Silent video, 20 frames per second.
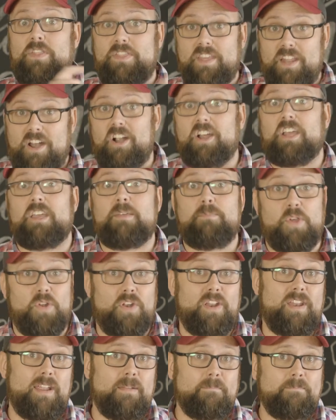within our
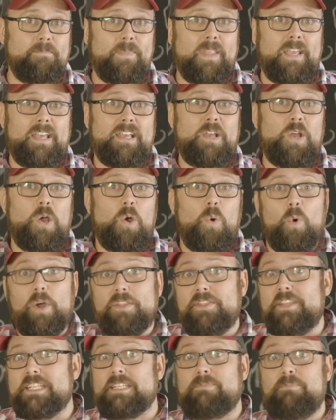community.
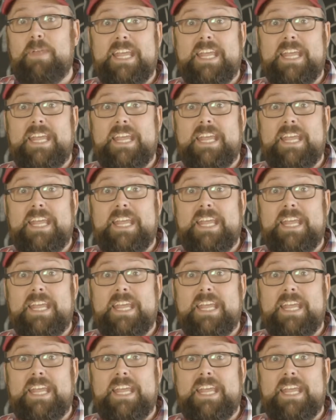What this